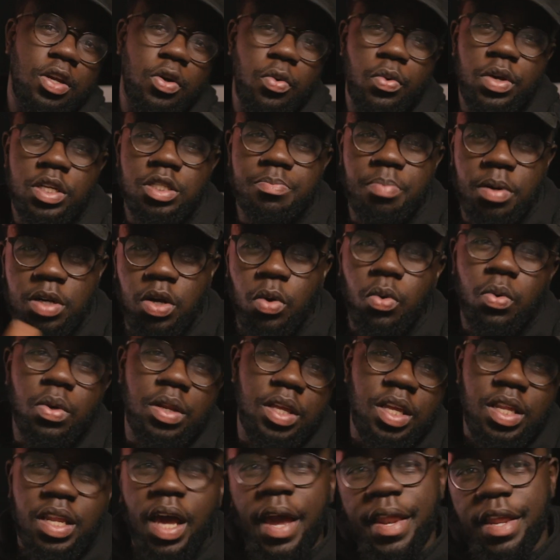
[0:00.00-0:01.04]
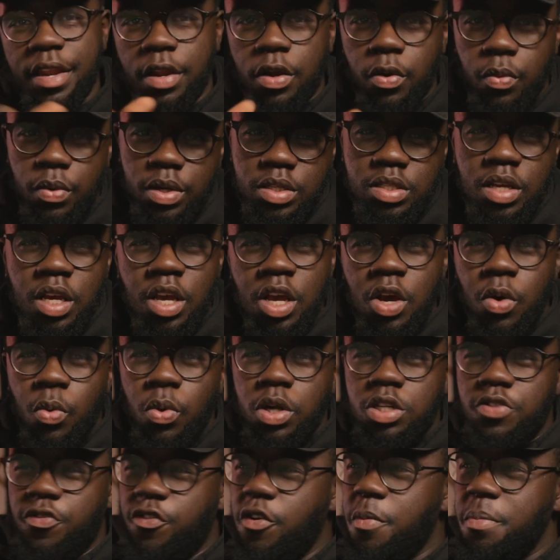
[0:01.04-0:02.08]
degrees, but only 90 degrees,
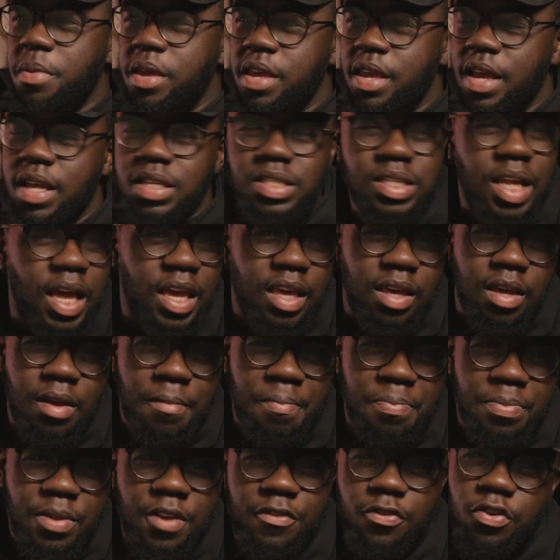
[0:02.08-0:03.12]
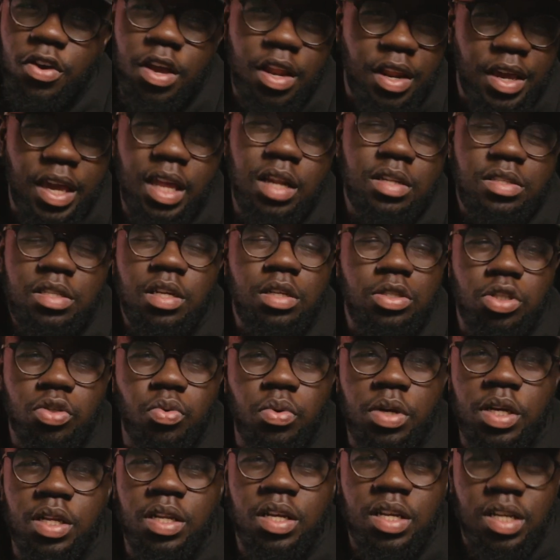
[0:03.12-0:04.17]
which for me is like, if you're gonna get a tilt
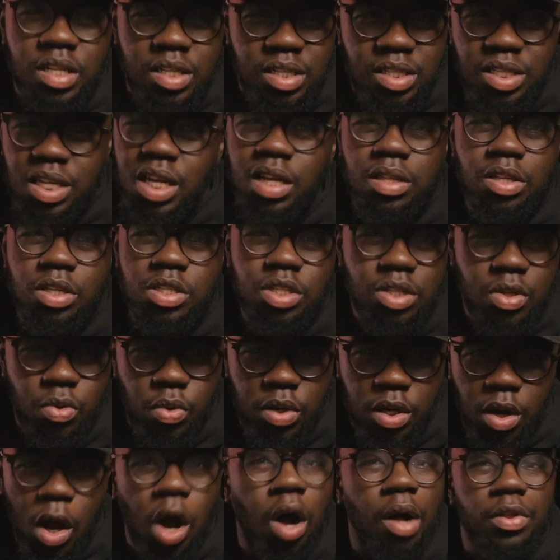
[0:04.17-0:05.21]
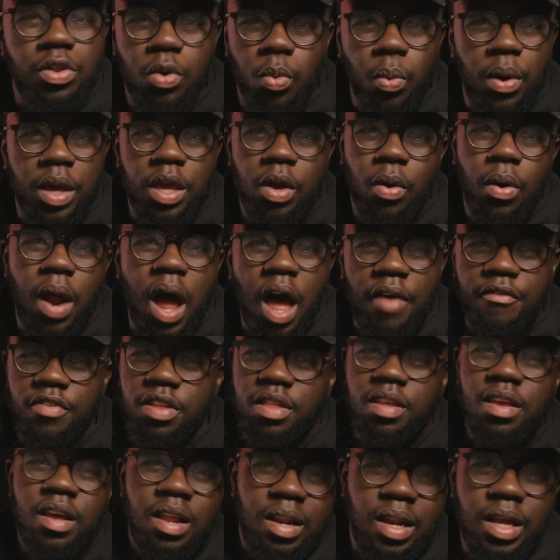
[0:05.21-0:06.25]
screen, tilt the screen all the way, or have
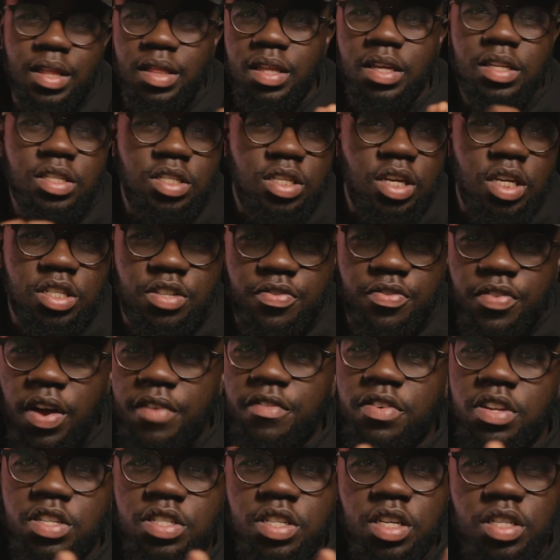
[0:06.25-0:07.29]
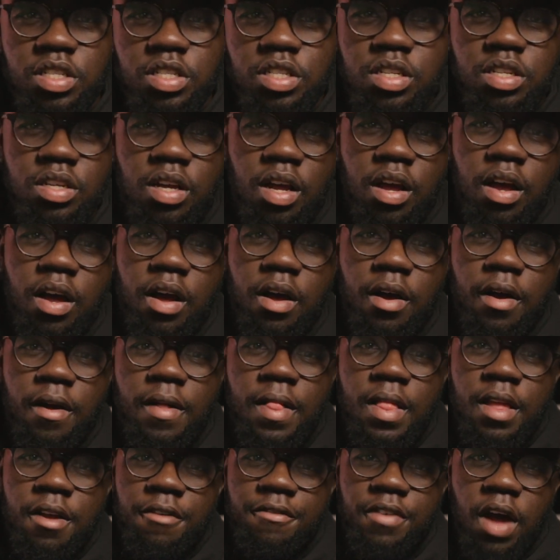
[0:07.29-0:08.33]
it like the GH5 and
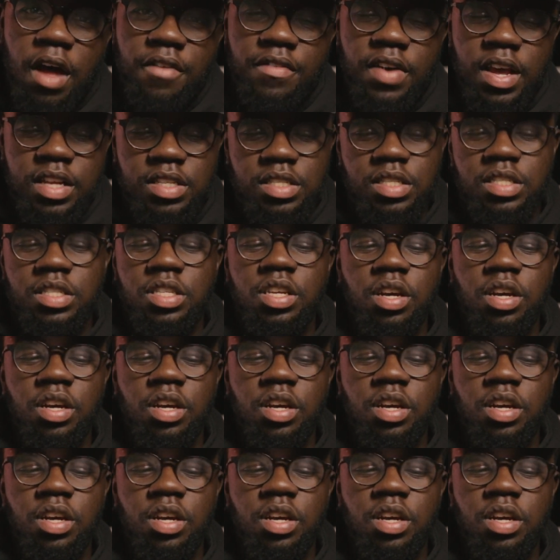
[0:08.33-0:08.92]
GH5S